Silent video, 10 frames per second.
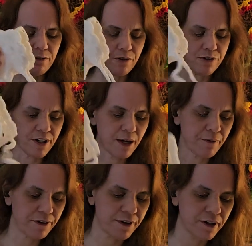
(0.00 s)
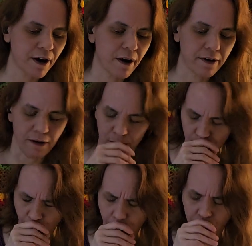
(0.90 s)
crocheting with the yarn.
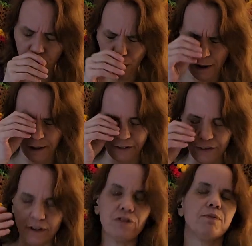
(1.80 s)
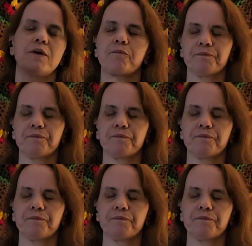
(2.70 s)
Excuse me.